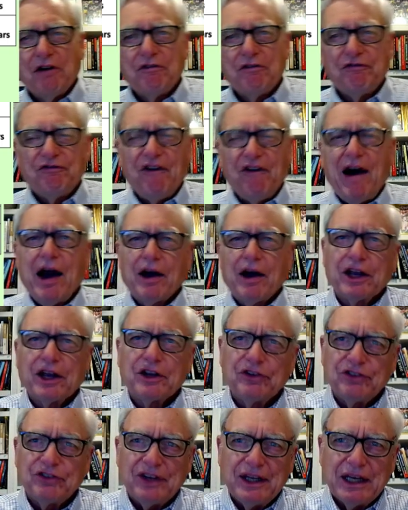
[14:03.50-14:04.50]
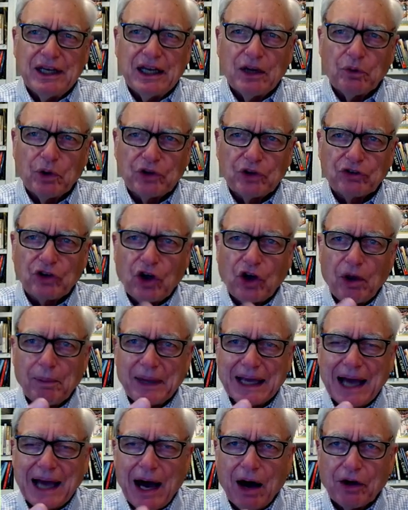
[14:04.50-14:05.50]
far exceeding what's
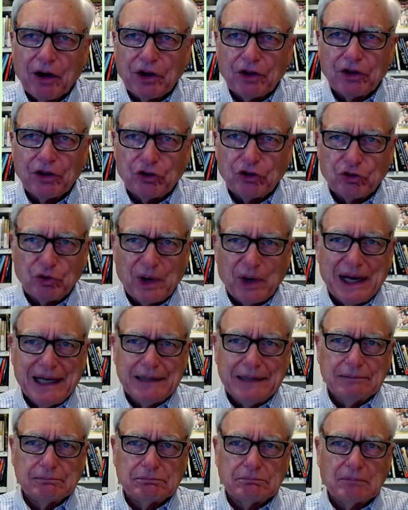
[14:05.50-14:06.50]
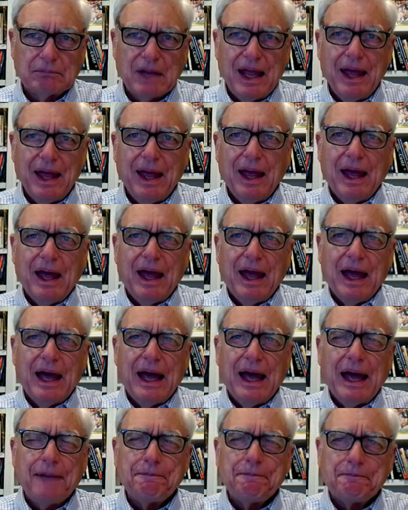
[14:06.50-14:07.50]
coming out of the drain.
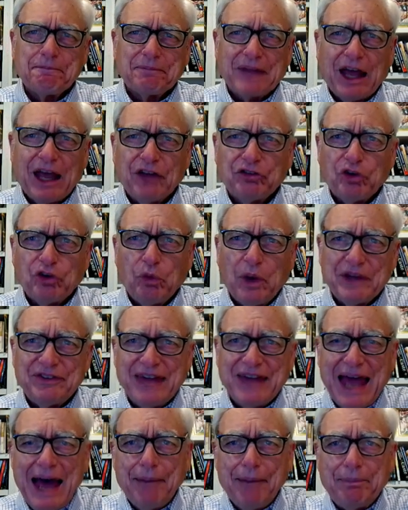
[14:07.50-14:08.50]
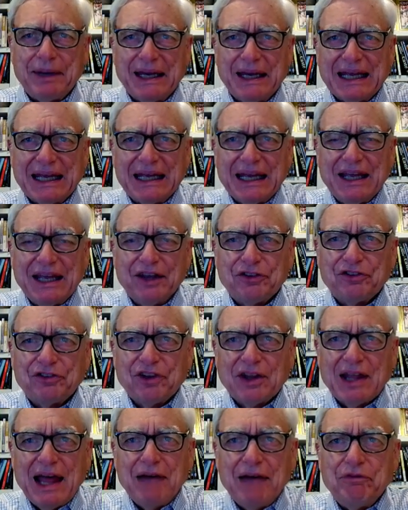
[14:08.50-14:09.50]
And so what's happening is the
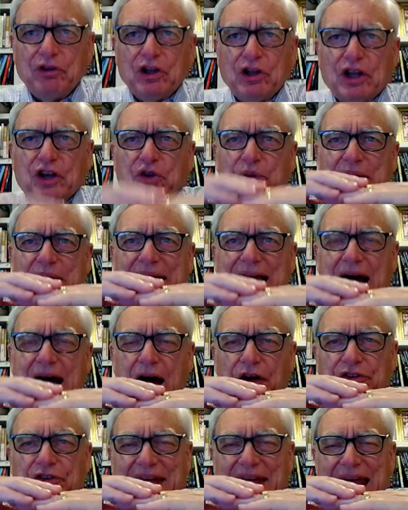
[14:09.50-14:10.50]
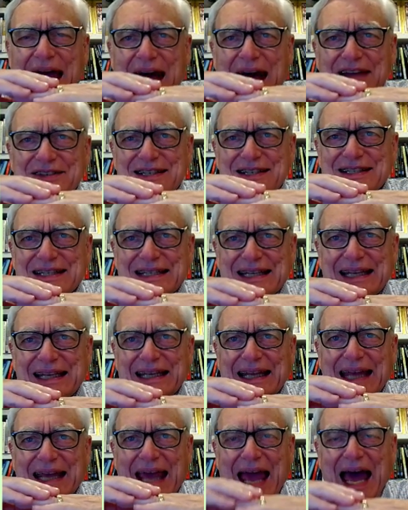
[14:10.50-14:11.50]
level of greenhouse gases in
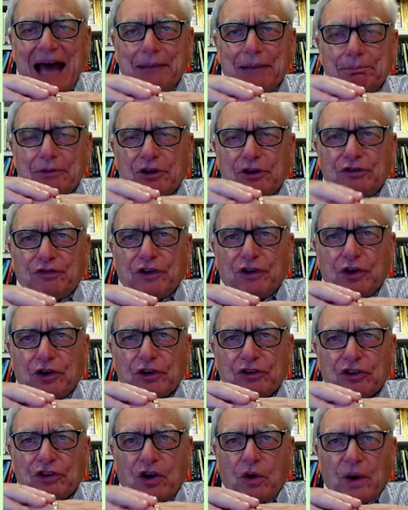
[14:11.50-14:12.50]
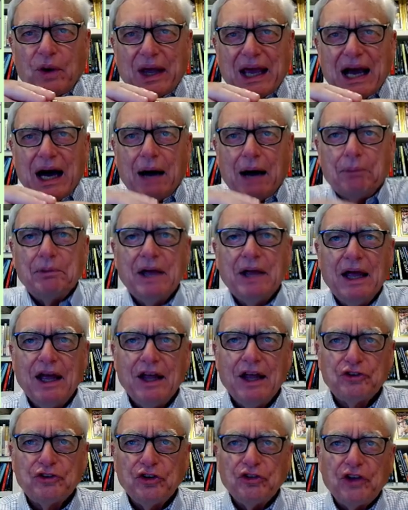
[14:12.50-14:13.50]
the atmosphere is going up,
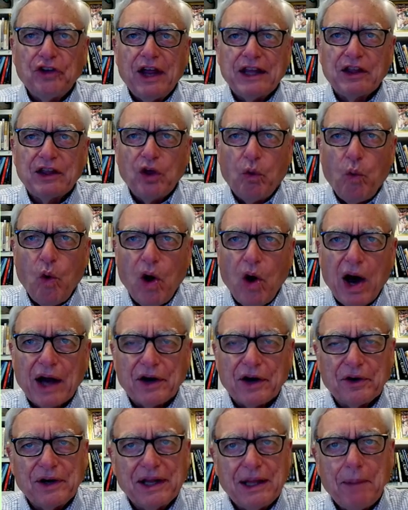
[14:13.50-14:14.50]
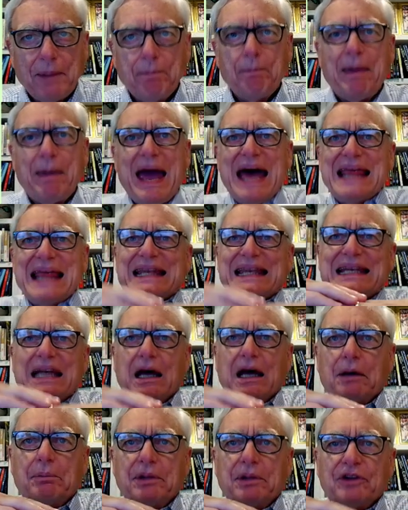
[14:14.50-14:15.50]
just like the water in the
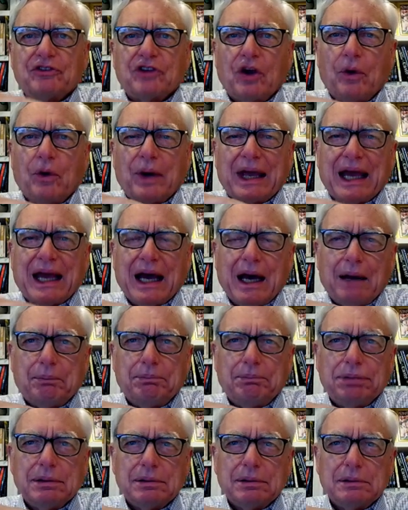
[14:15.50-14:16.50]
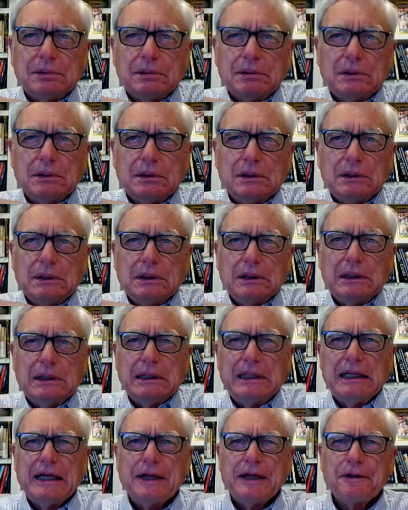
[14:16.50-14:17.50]
bathtub is going up.
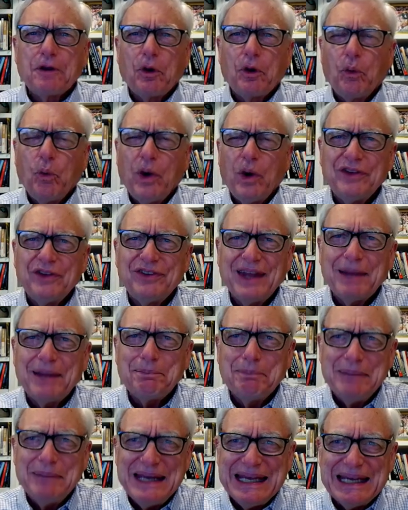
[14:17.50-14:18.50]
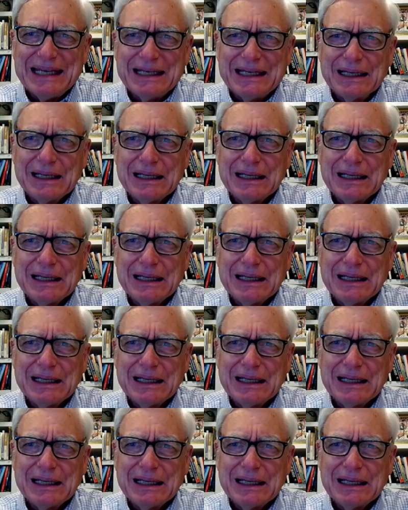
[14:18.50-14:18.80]
What does that mean?